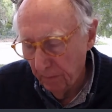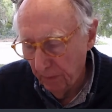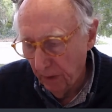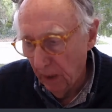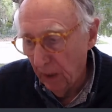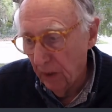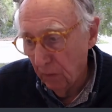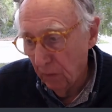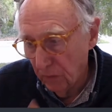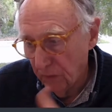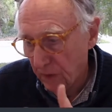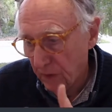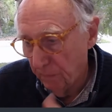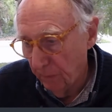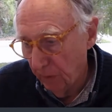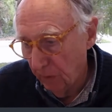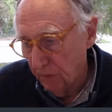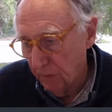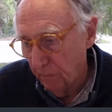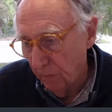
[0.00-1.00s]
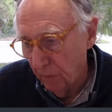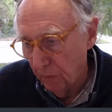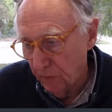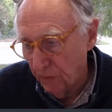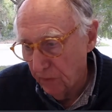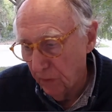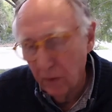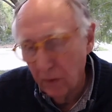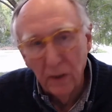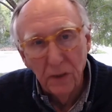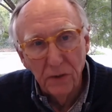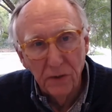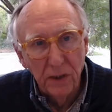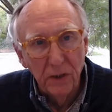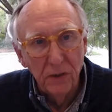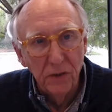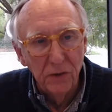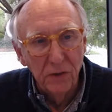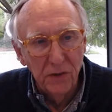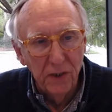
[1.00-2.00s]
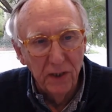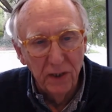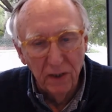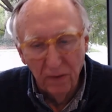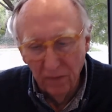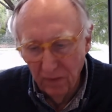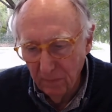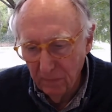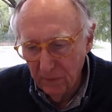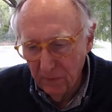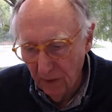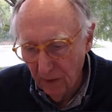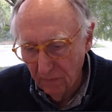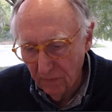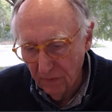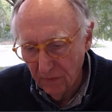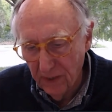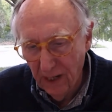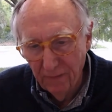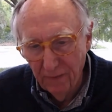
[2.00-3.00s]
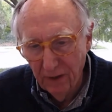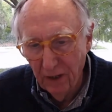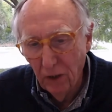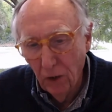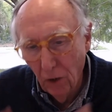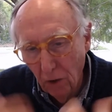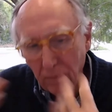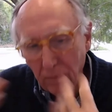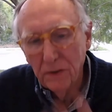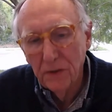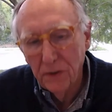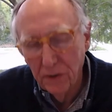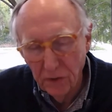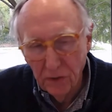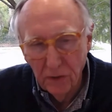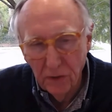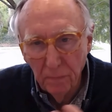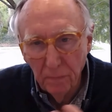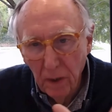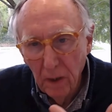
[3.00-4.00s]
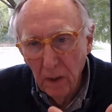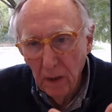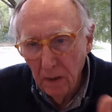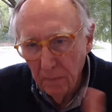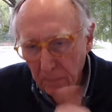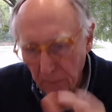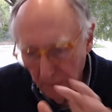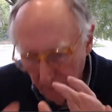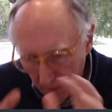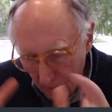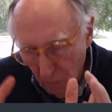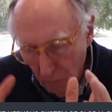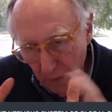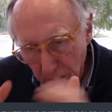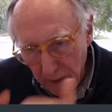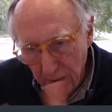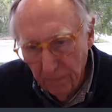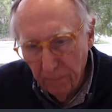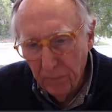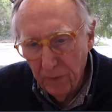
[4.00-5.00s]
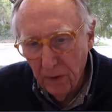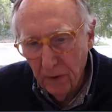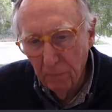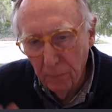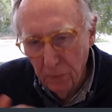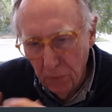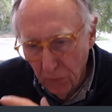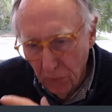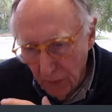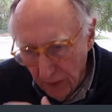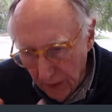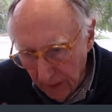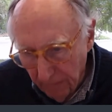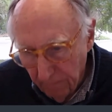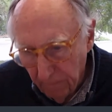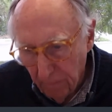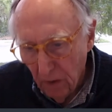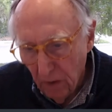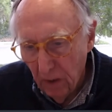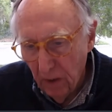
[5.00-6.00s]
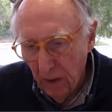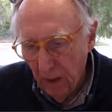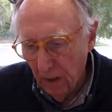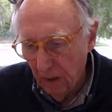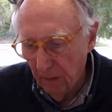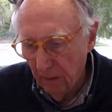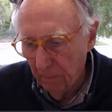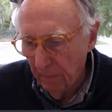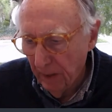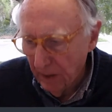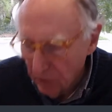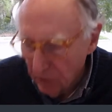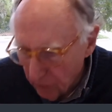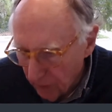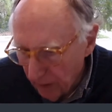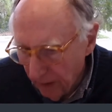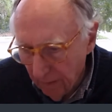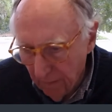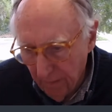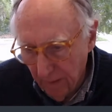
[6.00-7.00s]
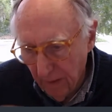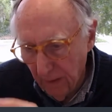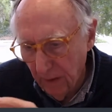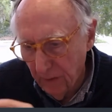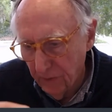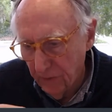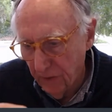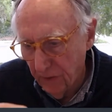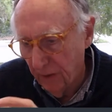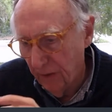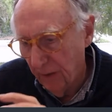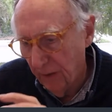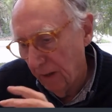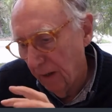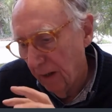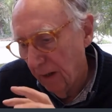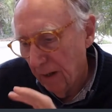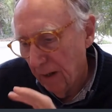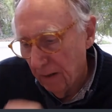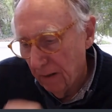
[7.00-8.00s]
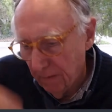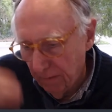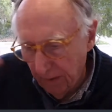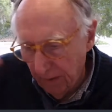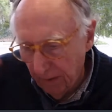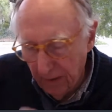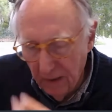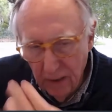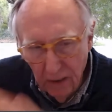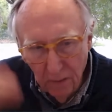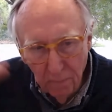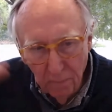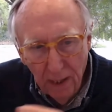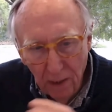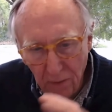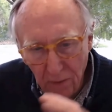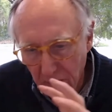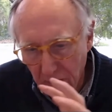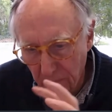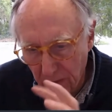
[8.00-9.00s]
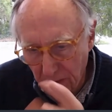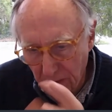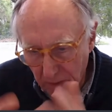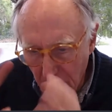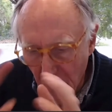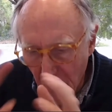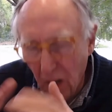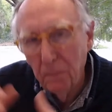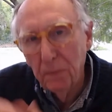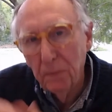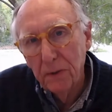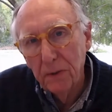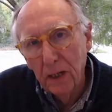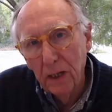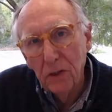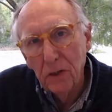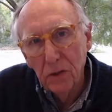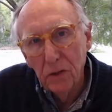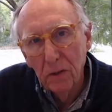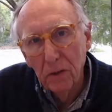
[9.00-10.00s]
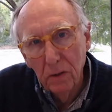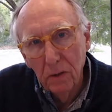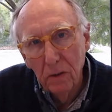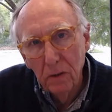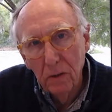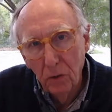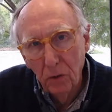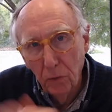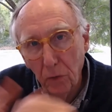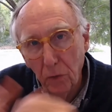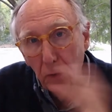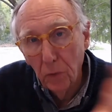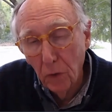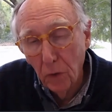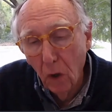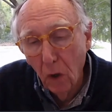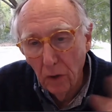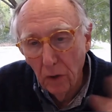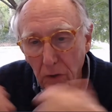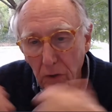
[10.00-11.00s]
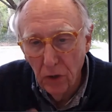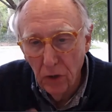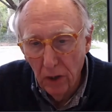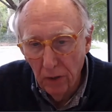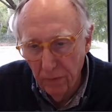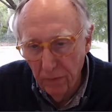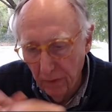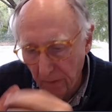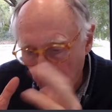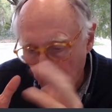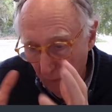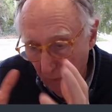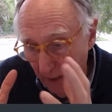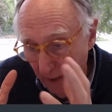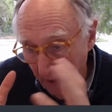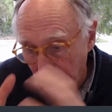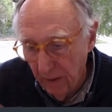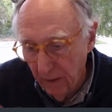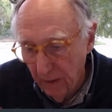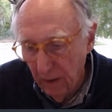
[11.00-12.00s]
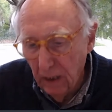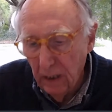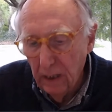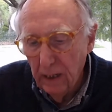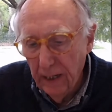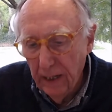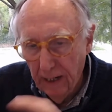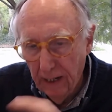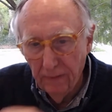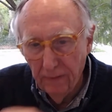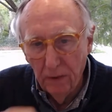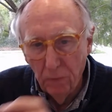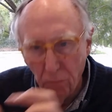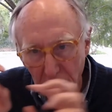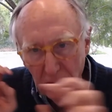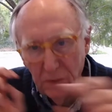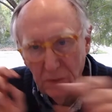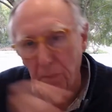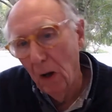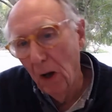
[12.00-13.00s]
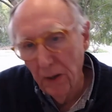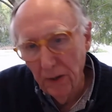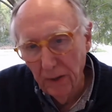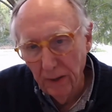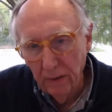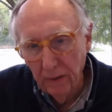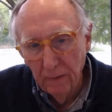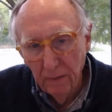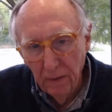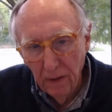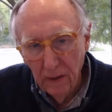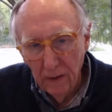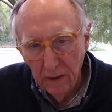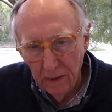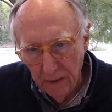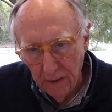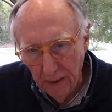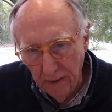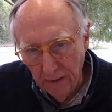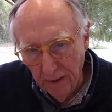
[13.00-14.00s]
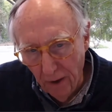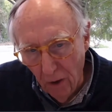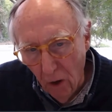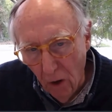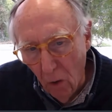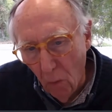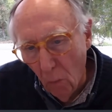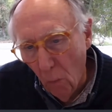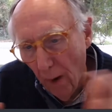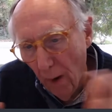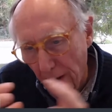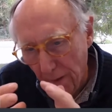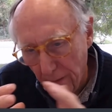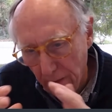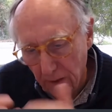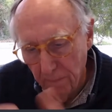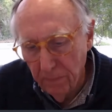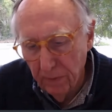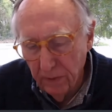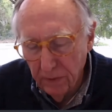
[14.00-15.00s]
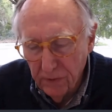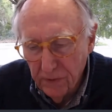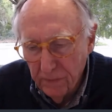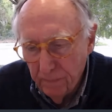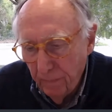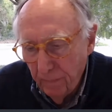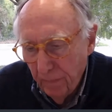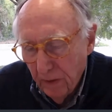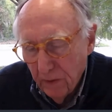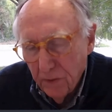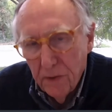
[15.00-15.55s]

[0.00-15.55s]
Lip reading: I don't suppose most organizations think of themselves as having a nervous system, but in a way, computing and measuring things and then thinking about them in computation, you call it, Jonathan, a brain, and then responding, getting that all wired up is